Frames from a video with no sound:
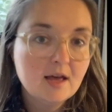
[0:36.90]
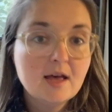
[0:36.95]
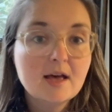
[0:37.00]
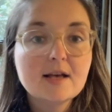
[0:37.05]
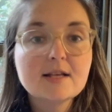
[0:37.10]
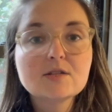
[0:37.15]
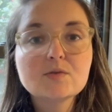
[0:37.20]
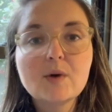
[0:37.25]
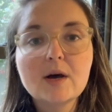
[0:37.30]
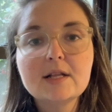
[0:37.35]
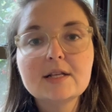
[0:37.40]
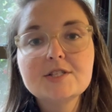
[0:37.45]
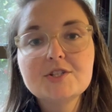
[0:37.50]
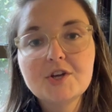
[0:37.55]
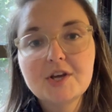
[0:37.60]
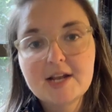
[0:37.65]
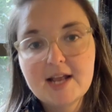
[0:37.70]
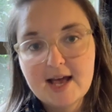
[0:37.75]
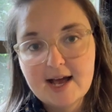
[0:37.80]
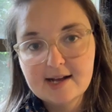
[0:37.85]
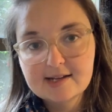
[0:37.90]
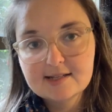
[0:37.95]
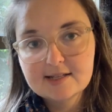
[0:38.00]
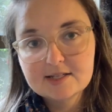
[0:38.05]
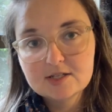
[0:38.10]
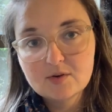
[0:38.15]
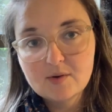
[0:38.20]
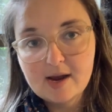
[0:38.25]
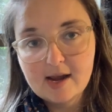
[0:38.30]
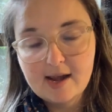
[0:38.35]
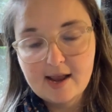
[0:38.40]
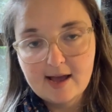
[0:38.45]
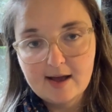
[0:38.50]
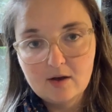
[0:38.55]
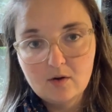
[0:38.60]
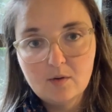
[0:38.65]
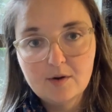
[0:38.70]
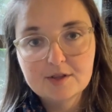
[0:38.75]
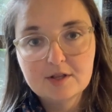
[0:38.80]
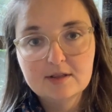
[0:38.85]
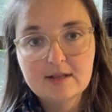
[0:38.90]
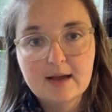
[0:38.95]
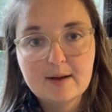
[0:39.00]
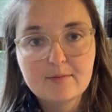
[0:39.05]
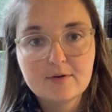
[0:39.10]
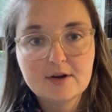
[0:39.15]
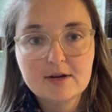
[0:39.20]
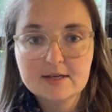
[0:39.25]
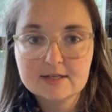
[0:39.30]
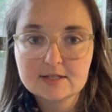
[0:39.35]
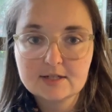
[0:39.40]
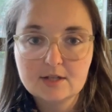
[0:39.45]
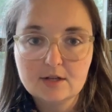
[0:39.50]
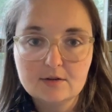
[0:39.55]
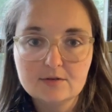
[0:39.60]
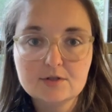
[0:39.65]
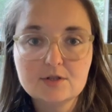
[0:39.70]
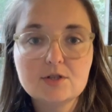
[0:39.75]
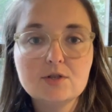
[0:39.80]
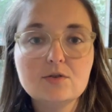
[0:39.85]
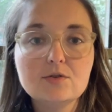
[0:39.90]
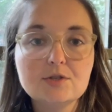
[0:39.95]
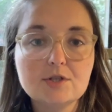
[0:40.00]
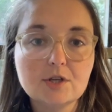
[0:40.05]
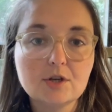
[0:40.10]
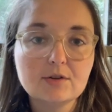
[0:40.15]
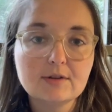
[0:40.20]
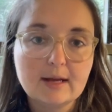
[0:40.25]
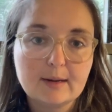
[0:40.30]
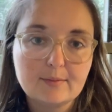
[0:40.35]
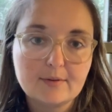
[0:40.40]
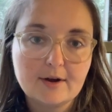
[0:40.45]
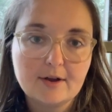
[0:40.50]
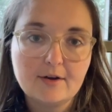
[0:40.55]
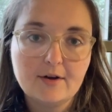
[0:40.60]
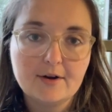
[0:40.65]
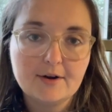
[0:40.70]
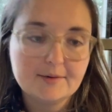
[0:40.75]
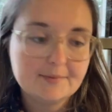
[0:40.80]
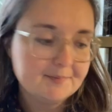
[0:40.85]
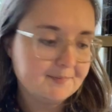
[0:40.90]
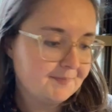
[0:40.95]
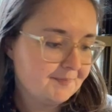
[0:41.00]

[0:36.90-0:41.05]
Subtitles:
As well as you can access it right now while the library is closed using your library card.